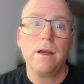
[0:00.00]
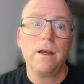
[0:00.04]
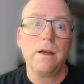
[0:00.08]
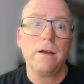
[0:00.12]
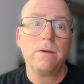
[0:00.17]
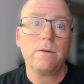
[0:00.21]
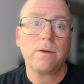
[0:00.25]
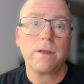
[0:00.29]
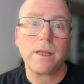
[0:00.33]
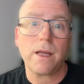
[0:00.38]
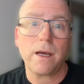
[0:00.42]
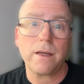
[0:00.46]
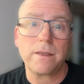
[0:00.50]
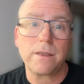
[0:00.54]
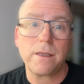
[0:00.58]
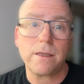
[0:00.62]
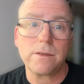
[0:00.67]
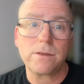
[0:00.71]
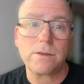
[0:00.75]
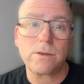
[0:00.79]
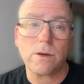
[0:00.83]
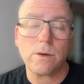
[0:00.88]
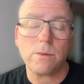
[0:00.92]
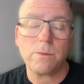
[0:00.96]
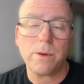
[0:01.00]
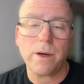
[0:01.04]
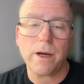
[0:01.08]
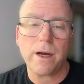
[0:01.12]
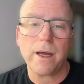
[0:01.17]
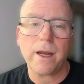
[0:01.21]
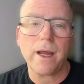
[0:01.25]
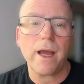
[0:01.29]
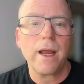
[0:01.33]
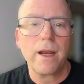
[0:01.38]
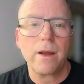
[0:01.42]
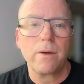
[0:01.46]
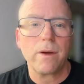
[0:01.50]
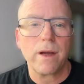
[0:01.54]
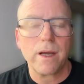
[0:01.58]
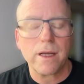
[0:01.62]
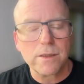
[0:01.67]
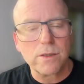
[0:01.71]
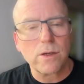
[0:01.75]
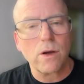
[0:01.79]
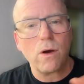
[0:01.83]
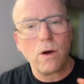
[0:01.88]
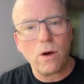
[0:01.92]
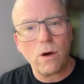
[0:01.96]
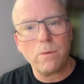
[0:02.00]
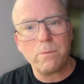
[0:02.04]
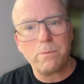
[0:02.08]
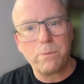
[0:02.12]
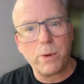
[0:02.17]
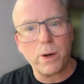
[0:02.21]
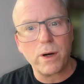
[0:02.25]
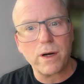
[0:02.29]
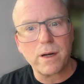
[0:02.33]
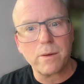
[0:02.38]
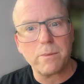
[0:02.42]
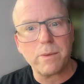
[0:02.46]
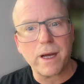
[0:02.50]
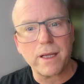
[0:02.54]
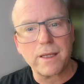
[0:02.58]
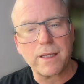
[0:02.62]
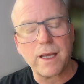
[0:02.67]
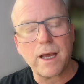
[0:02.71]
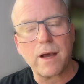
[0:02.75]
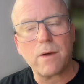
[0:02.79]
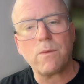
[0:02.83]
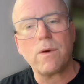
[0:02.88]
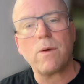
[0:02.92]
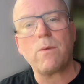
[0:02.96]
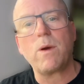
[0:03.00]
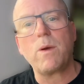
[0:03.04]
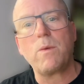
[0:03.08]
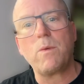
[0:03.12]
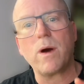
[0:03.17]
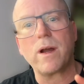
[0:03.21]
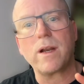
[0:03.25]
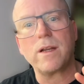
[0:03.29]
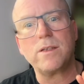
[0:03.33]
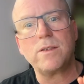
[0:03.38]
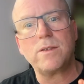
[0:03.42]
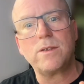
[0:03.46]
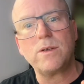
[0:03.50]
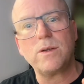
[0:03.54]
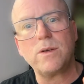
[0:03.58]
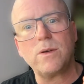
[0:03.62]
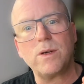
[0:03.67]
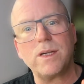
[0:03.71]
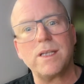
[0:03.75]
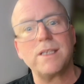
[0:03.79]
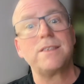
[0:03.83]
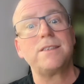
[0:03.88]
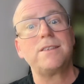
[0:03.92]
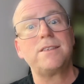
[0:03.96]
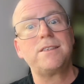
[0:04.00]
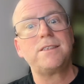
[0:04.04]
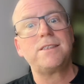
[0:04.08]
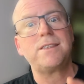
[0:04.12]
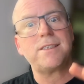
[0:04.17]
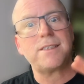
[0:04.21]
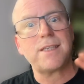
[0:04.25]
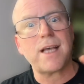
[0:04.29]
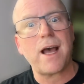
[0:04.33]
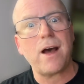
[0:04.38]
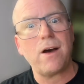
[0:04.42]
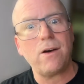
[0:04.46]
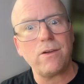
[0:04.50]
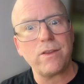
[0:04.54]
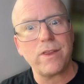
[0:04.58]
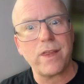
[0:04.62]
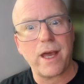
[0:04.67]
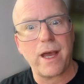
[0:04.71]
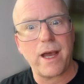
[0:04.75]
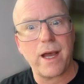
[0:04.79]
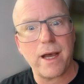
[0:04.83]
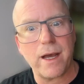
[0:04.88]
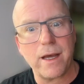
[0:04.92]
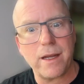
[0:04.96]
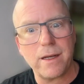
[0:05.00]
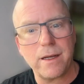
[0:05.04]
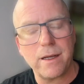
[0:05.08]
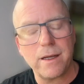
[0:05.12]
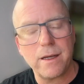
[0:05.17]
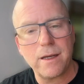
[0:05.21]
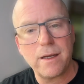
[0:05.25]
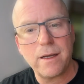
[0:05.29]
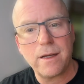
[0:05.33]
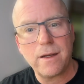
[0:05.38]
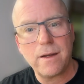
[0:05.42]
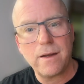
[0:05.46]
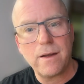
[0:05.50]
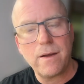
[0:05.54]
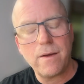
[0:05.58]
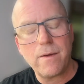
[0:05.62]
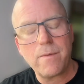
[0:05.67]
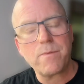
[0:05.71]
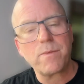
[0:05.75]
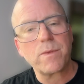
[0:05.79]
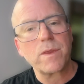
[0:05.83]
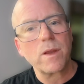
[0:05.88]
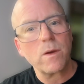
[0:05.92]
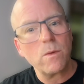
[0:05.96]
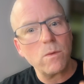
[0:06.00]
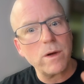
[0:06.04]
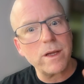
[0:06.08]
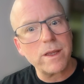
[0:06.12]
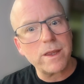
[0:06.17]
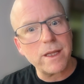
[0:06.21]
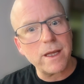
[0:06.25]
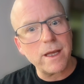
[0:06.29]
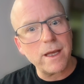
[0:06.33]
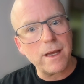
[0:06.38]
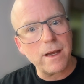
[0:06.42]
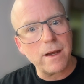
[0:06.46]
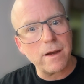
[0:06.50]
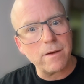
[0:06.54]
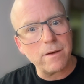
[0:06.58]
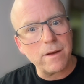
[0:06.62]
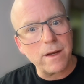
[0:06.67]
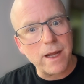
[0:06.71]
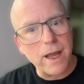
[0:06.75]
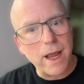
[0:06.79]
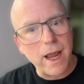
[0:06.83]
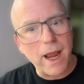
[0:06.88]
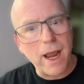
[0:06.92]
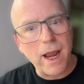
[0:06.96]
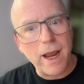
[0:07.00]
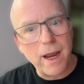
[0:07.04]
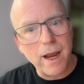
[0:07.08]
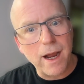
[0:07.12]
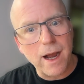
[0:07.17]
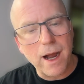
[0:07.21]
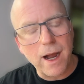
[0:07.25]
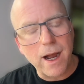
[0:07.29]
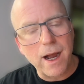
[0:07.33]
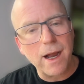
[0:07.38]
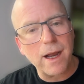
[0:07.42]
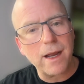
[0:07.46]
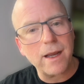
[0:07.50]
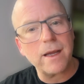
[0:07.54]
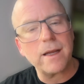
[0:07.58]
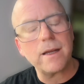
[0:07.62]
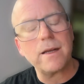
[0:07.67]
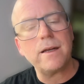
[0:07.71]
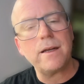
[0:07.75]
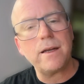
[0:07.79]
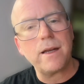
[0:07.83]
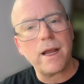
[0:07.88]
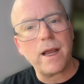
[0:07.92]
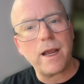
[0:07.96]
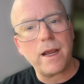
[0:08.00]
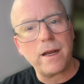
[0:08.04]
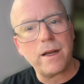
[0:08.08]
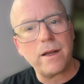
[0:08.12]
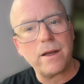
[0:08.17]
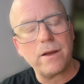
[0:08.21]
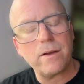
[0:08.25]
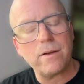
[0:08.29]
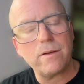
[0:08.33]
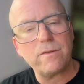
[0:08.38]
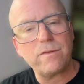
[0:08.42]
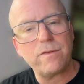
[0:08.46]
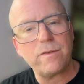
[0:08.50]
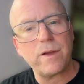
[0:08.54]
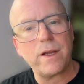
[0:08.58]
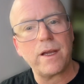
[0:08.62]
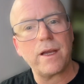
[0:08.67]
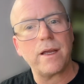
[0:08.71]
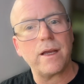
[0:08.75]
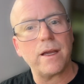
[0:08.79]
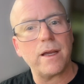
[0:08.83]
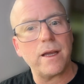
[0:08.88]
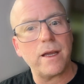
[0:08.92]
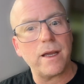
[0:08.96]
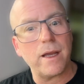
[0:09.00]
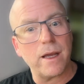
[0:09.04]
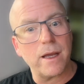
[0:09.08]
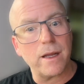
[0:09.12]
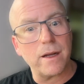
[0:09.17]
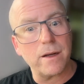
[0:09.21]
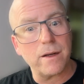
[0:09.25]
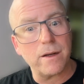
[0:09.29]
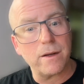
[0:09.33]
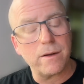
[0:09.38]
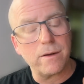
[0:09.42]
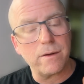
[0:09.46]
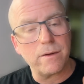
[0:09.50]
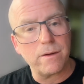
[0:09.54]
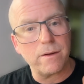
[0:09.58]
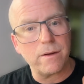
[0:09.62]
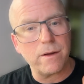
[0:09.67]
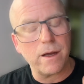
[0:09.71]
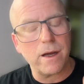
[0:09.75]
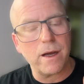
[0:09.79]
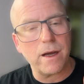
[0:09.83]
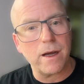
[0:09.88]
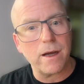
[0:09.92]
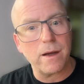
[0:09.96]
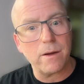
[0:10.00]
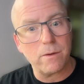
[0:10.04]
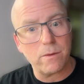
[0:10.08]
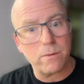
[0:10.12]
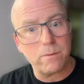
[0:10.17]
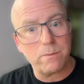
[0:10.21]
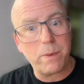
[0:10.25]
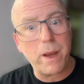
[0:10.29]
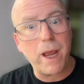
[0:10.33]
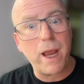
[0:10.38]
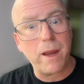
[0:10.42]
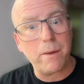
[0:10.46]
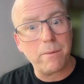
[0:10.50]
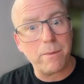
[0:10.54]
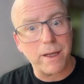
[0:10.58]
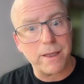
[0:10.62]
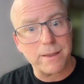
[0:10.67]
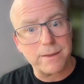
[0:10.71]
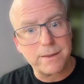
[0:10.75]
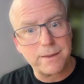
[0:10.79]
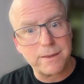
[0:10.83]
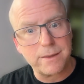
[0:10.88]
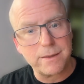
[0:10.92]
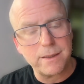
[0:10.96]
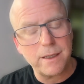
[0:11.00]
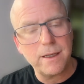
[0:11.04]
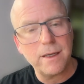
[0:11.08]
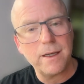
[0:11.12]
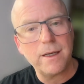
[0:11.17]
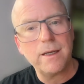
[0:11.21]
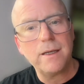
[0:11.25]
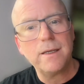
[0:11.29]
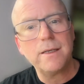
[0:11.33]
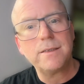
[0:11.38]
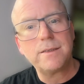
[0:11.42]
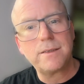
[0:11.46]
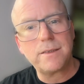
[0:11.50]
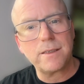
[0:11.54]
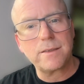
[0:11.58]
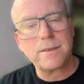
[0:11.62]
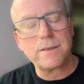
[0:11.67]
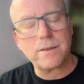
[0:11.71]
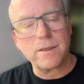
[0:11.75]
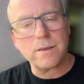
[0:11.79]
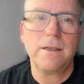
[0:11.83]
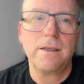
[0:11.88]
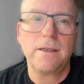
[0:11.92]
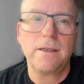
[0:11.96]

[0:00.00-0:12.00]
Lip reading: without Distrobot. Anyway, it's a whole book about that. What we want to do is sell that with AI native and payments system.